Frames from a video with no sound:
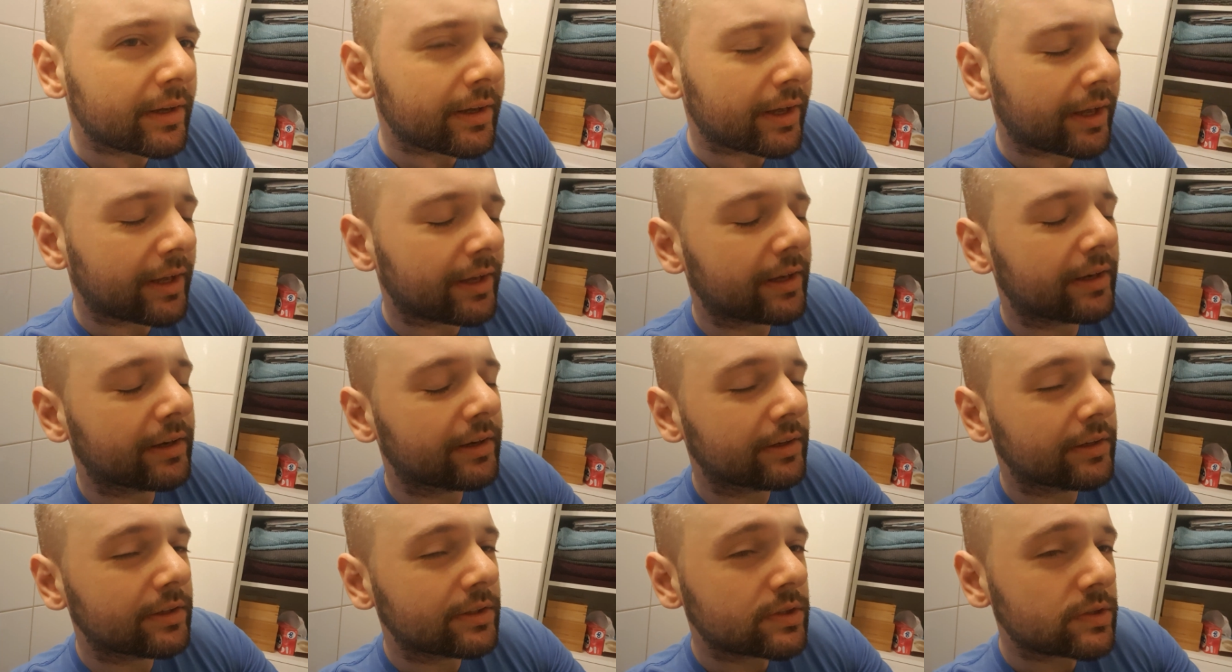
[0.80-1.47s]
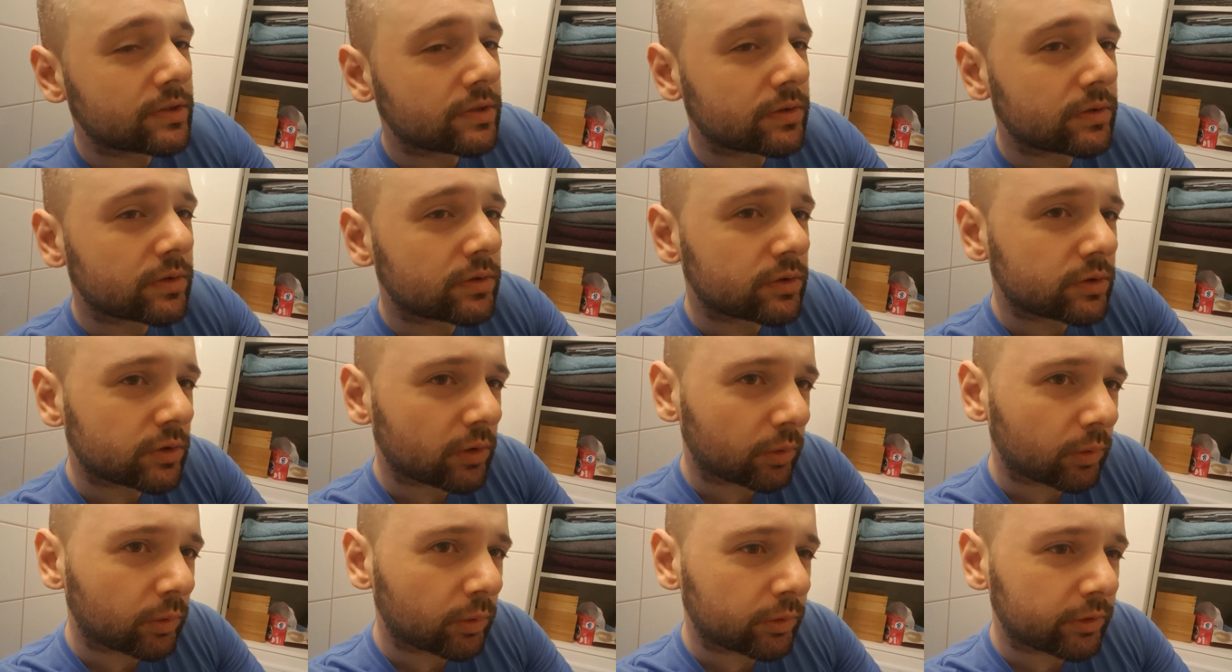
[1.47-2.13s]
Hey guys,
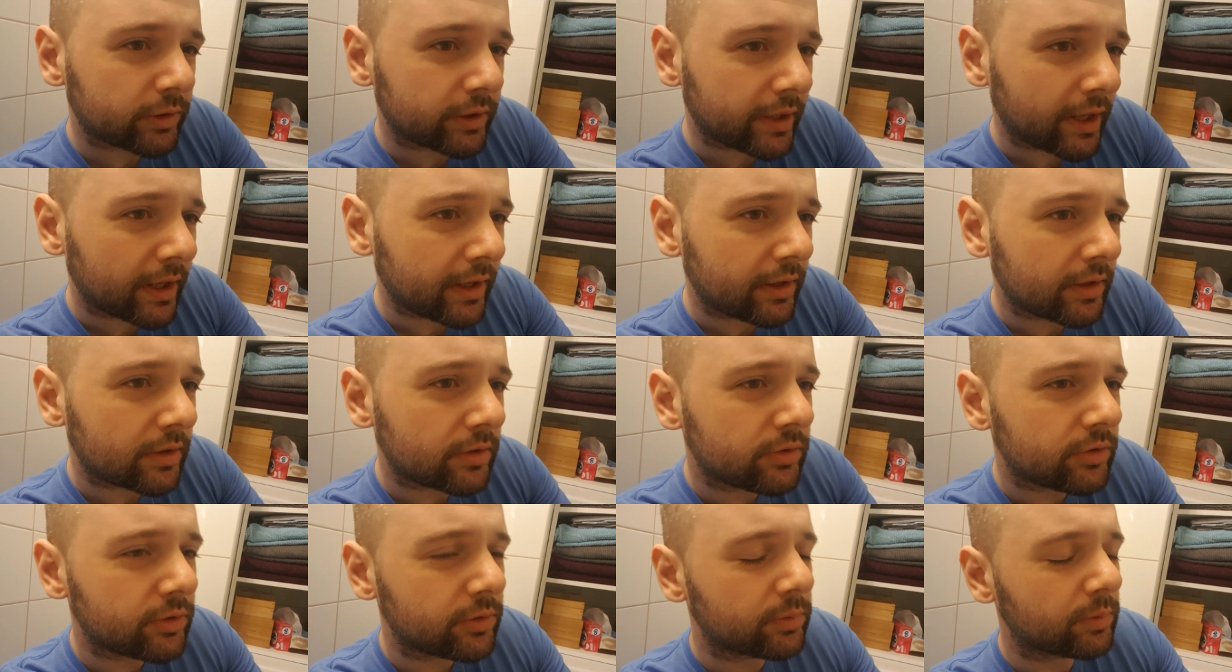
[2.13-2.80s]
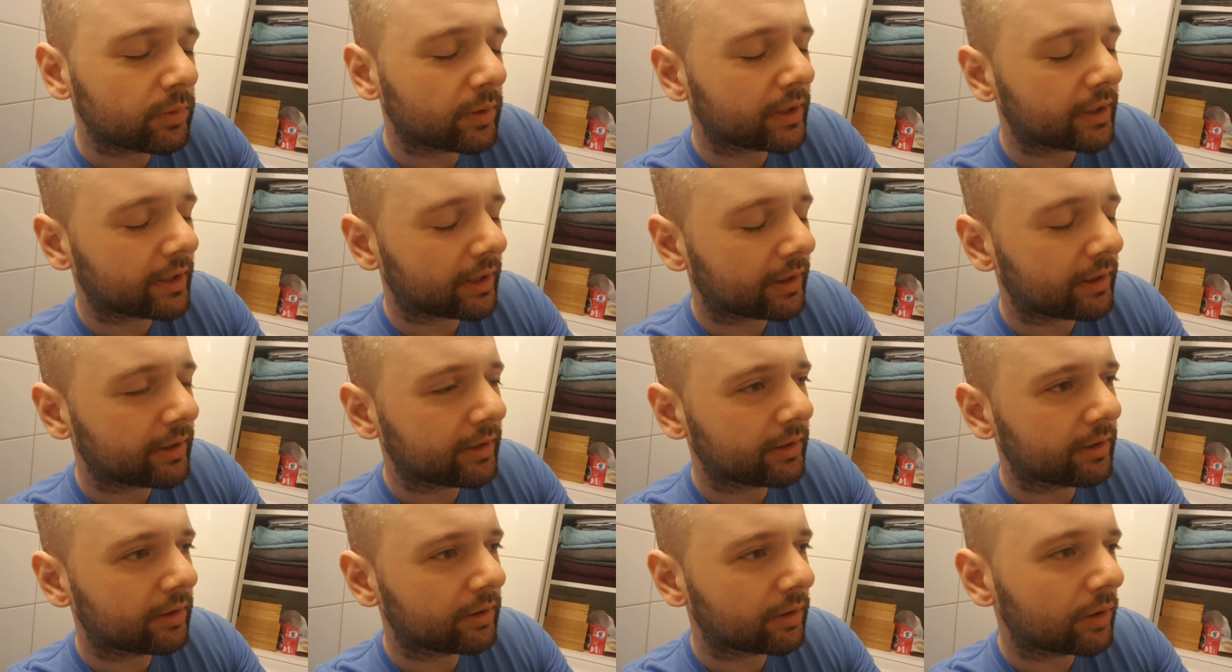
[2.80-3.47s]
so today you and
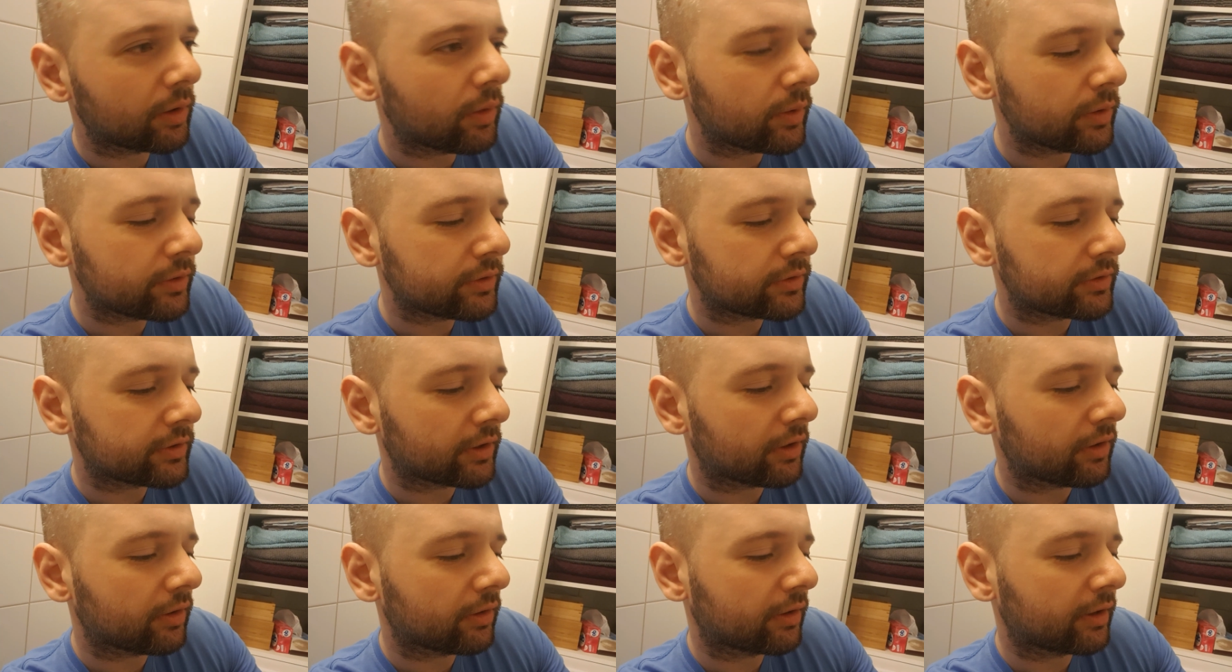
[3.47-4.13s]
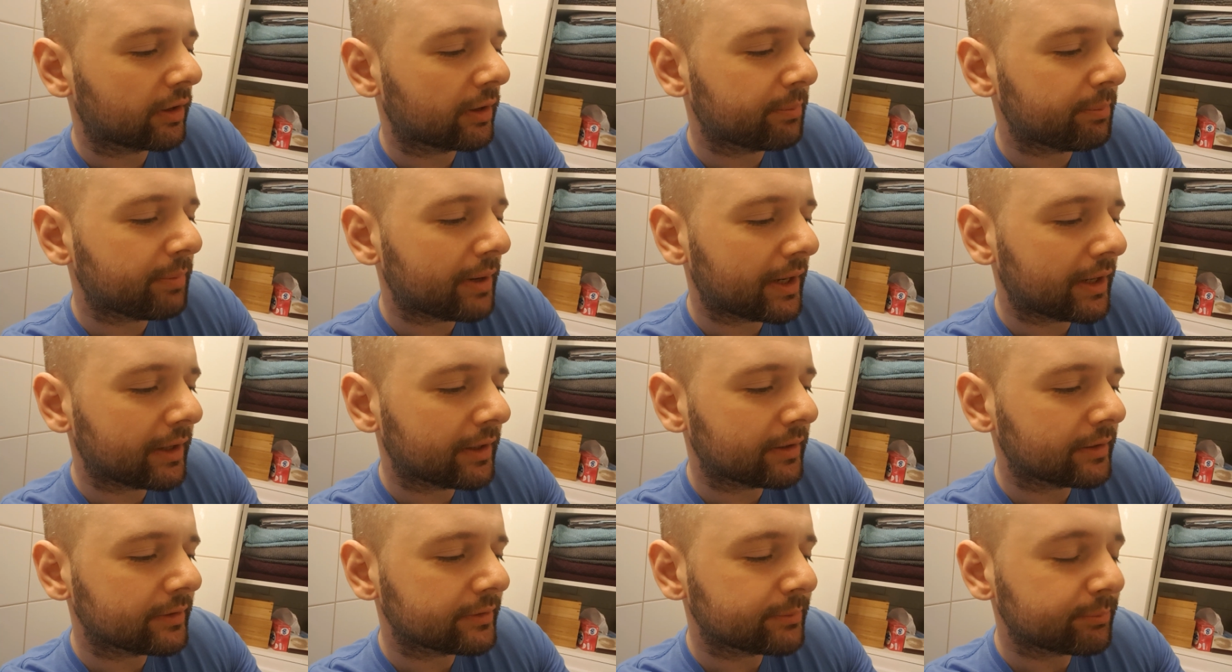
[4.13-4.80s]
I are going to talk
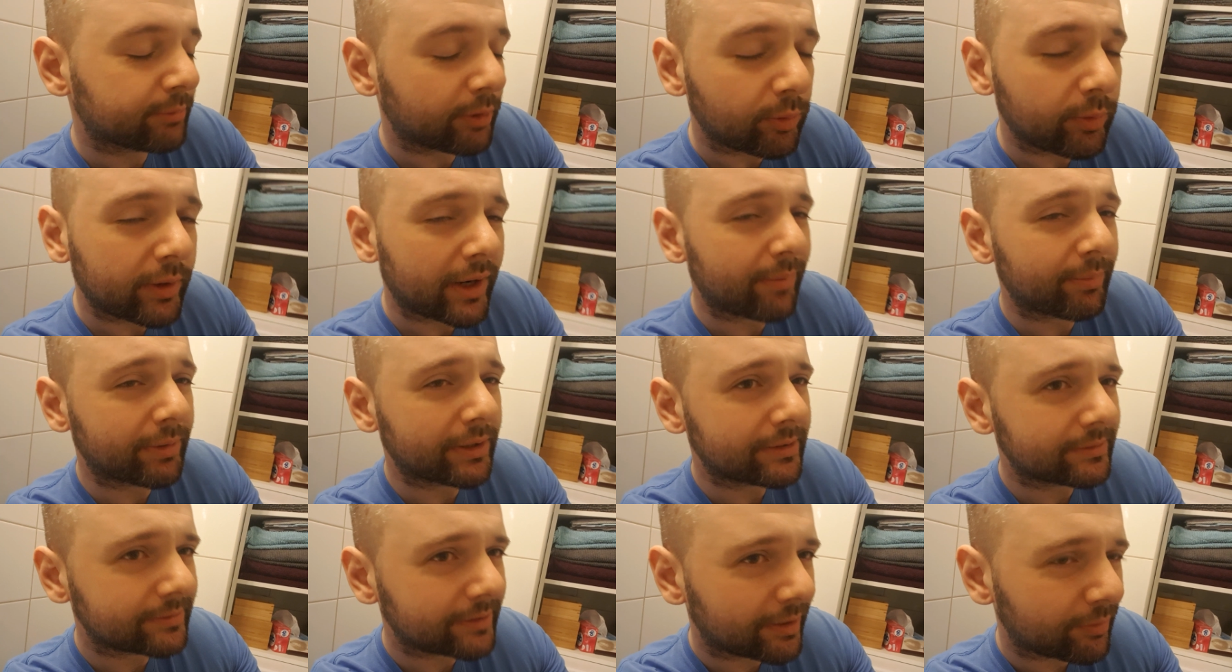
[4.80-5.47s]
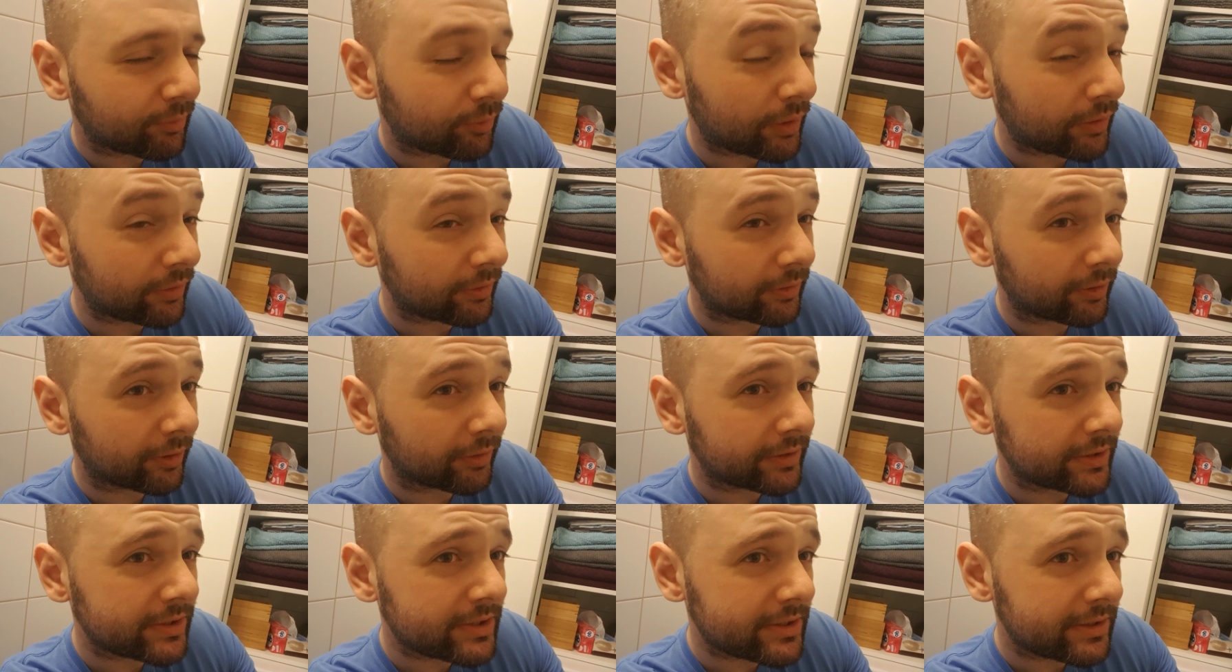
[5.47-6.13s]
about programming and whether or
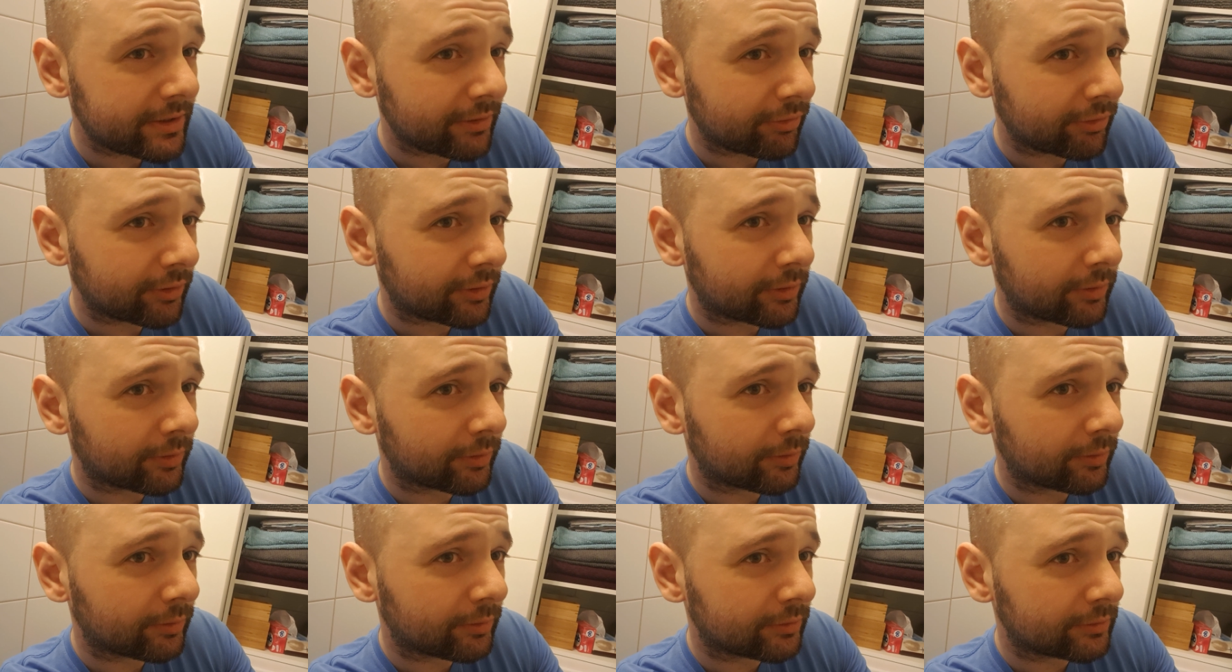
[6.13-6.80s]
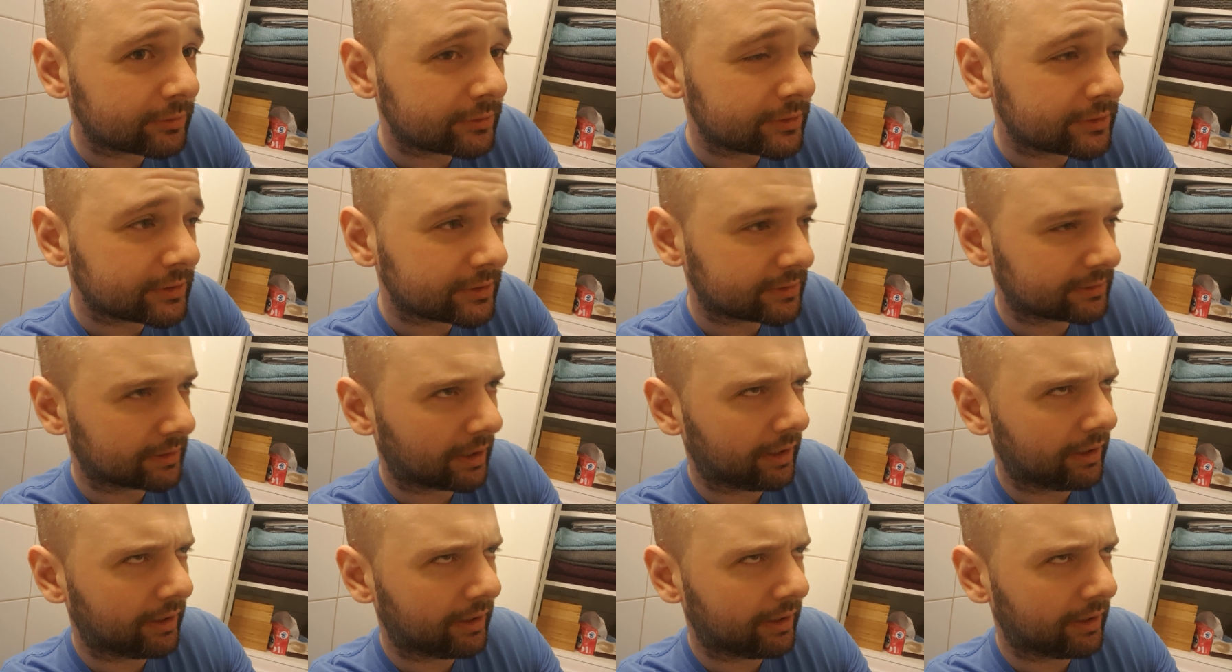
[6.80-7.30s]
not it's difficult